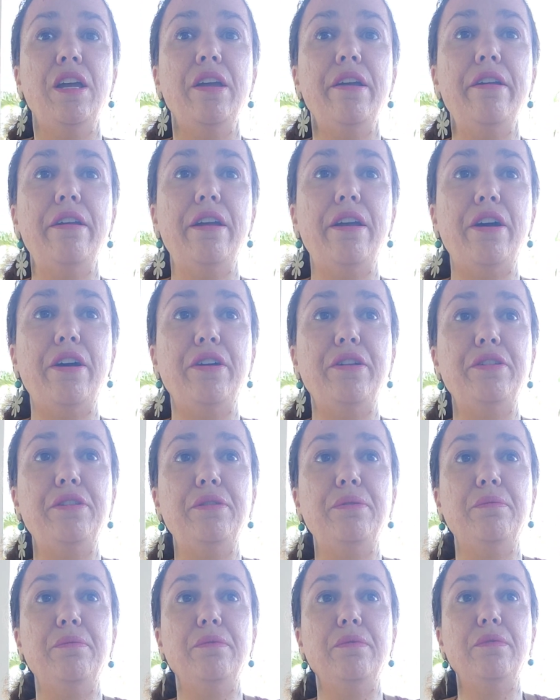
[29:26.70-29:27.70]
and
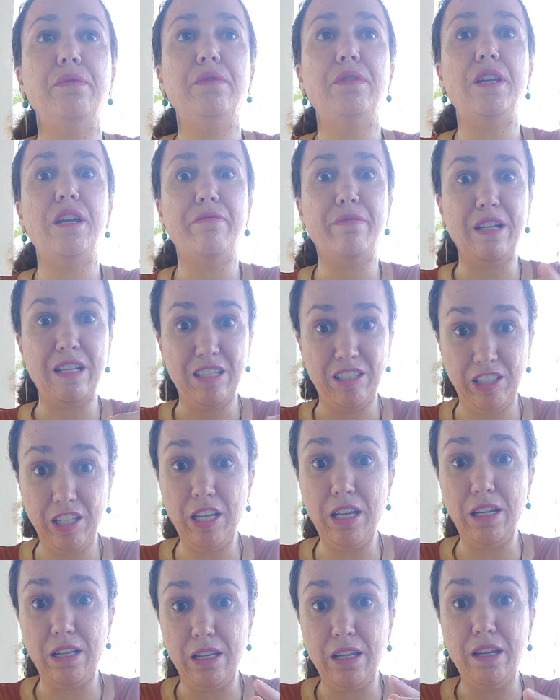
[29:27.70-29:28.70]
the
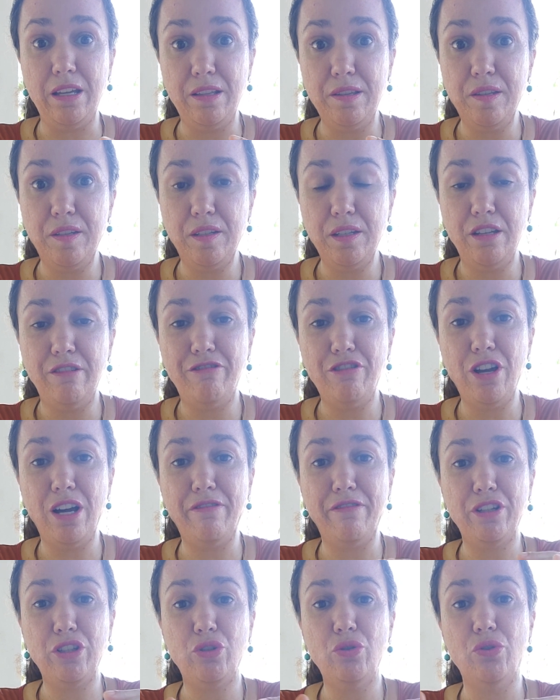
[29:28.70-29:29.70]
Brazilians, if you
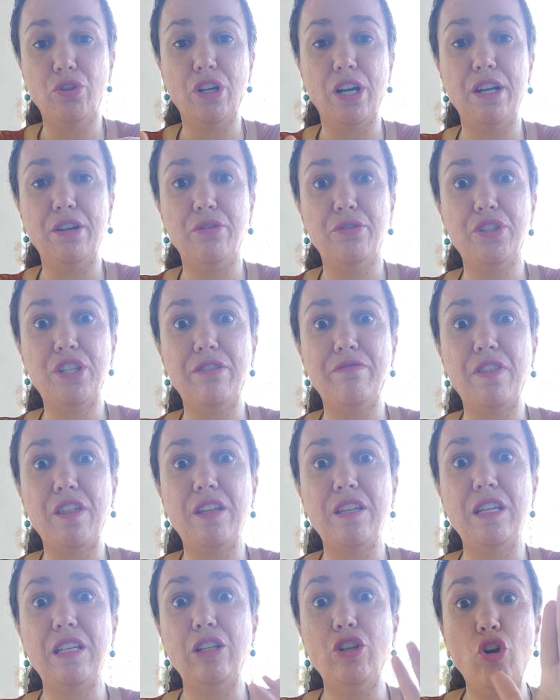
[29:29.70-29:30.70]
have a tour guide or something,
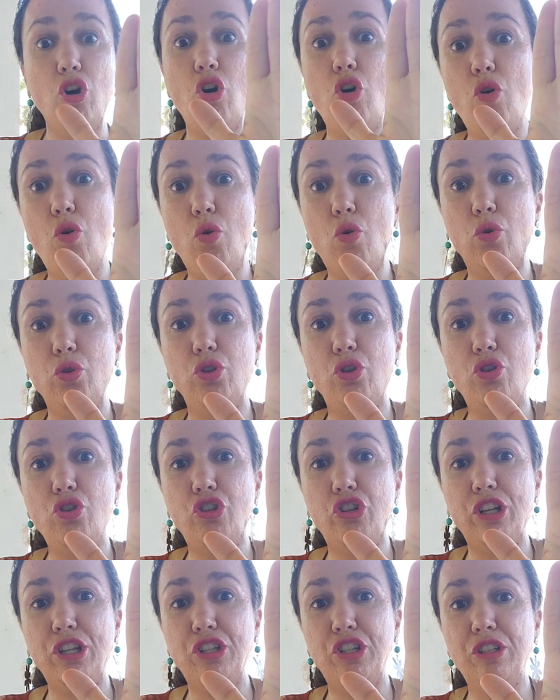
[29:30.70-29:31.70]
say, no, don't
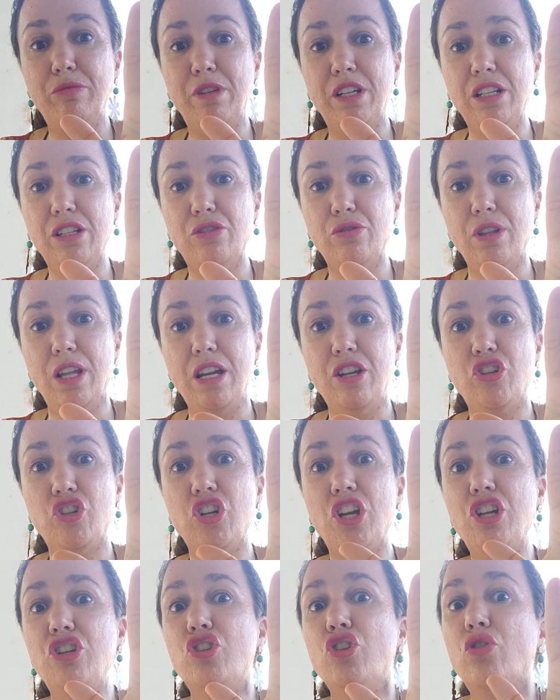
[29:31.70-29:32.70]
change the money today.
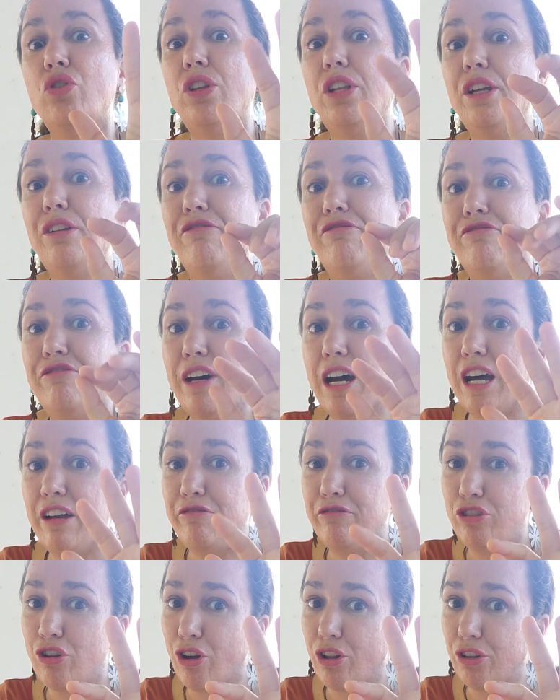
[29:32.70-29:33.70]
Change only
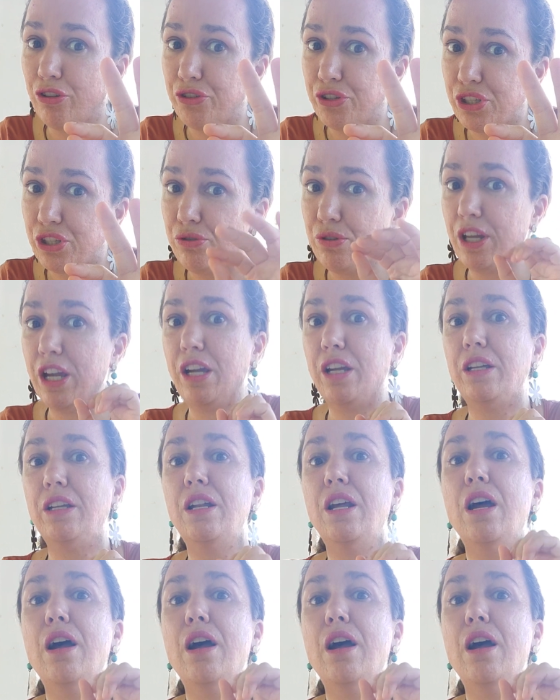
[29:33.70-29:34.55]
$5 today,